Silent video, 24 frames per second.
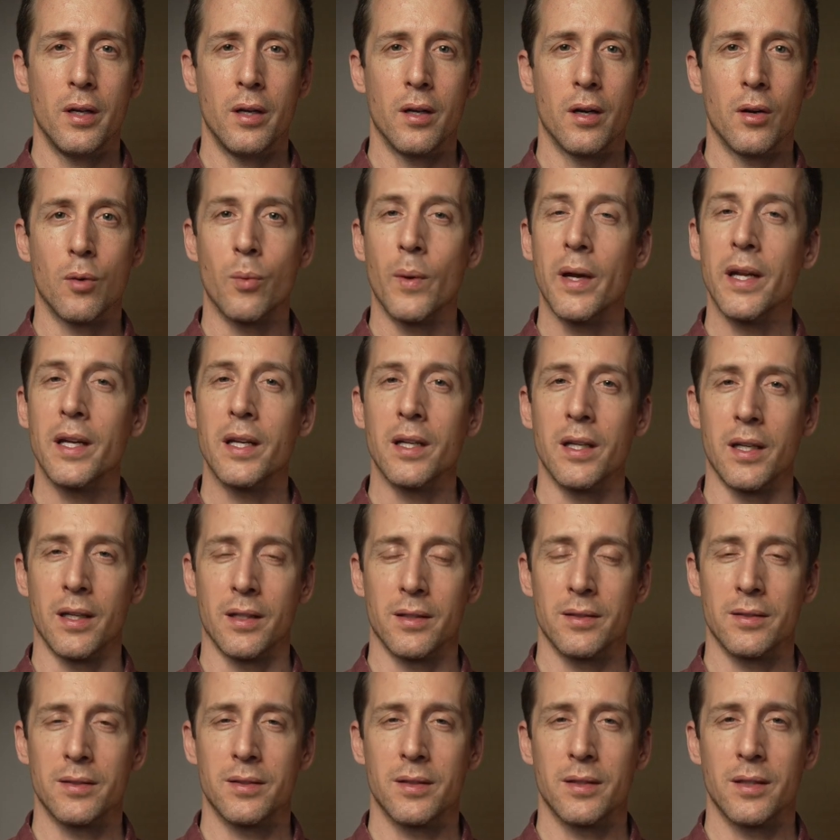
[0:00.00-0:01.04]

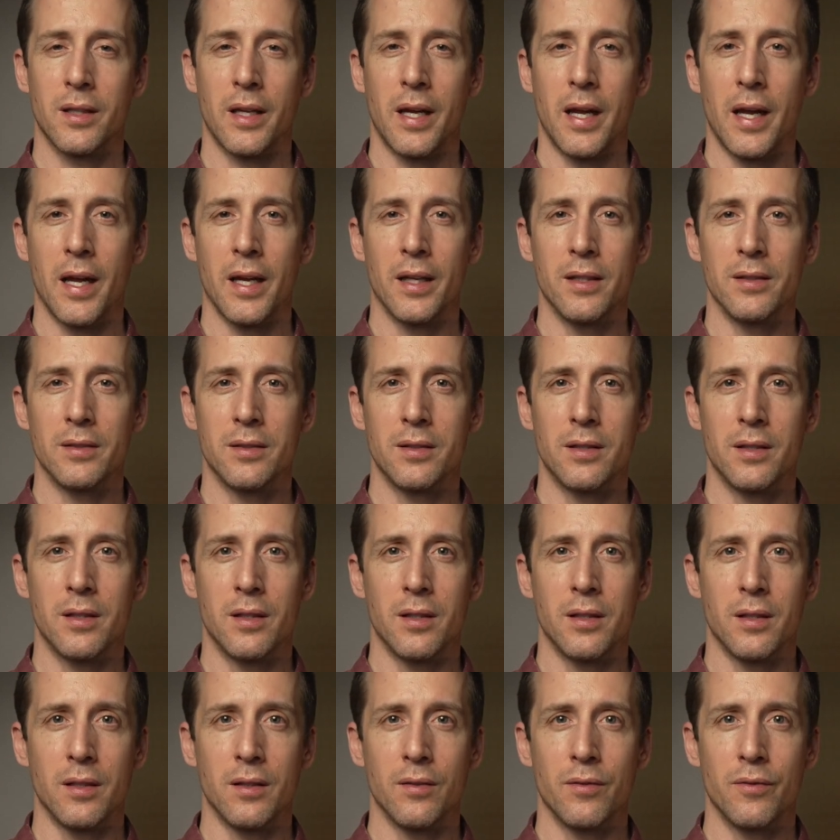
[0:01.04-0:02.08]
awakenings as
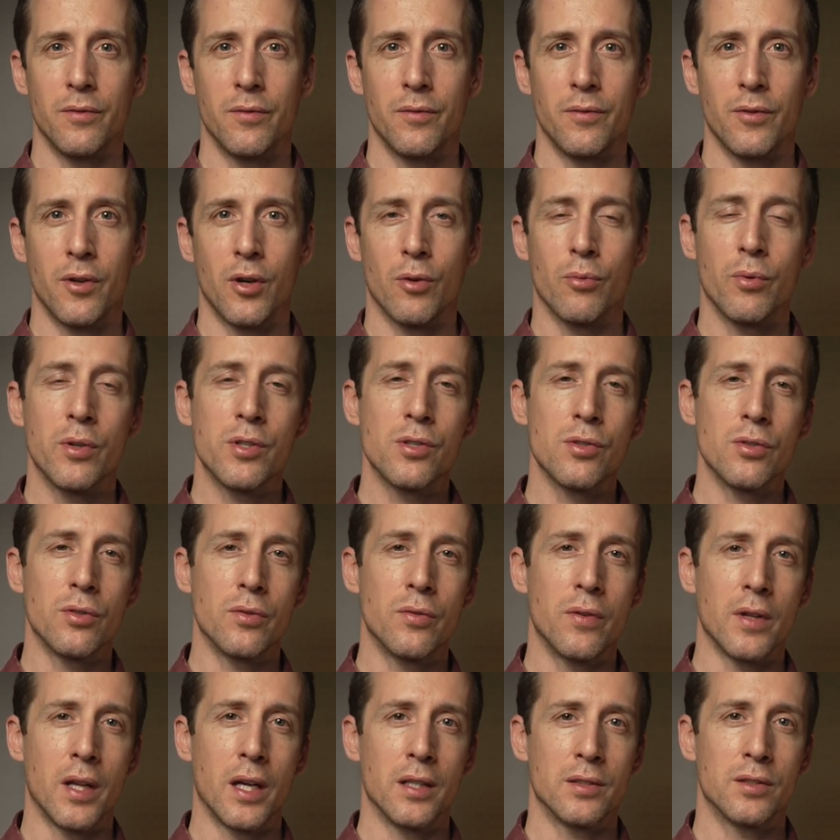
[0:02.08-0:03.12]
the original
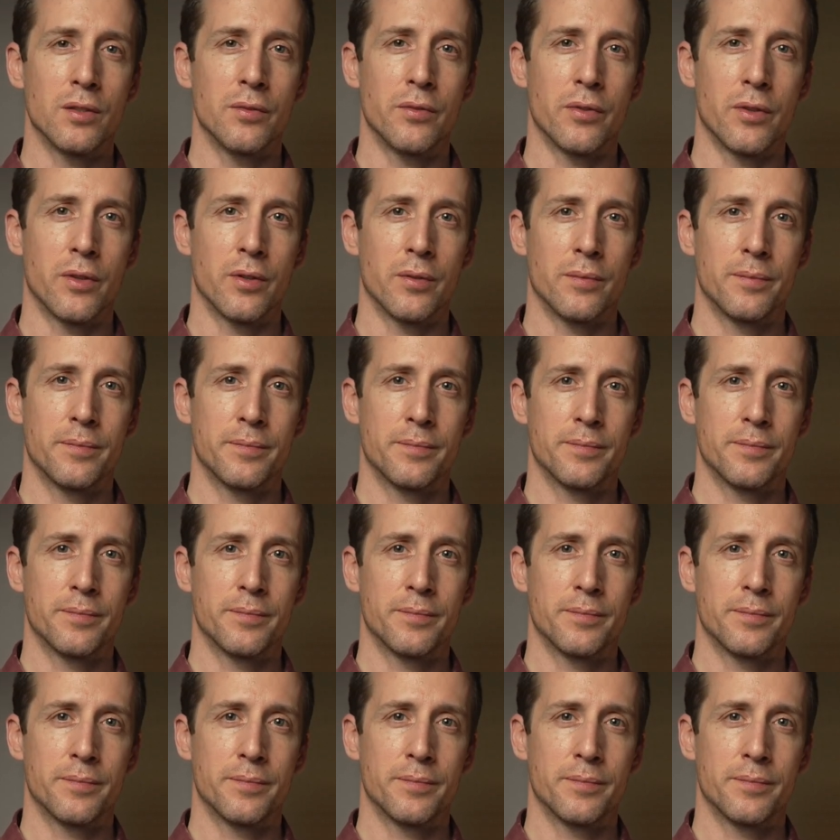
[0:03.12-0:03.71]
philosopher.